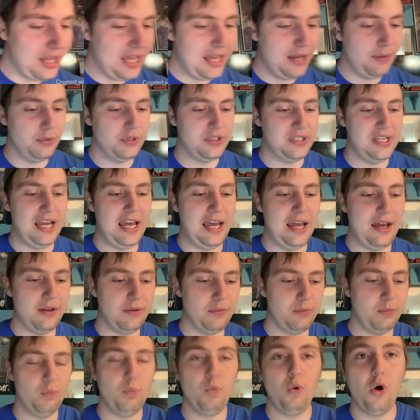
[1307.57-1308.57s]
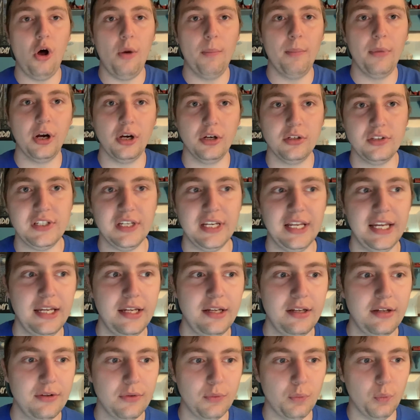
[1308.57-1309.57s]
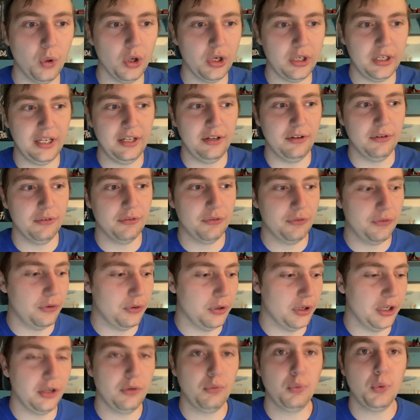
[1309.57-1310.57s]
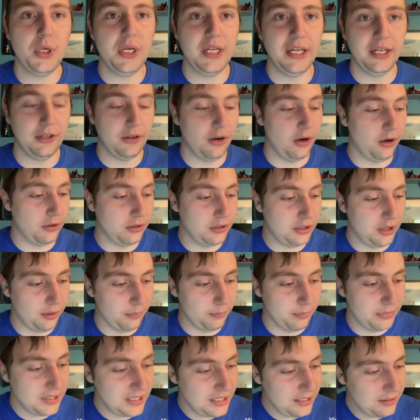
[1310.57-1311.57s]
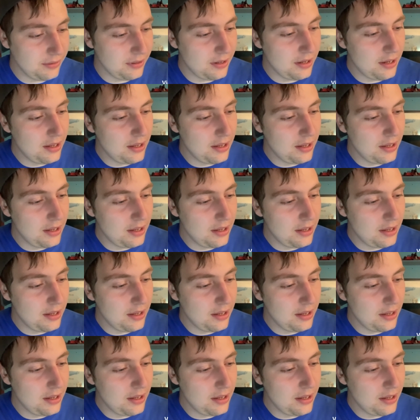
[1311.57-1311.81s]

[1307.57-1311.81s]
I was at Walmart today working for a greeting card company,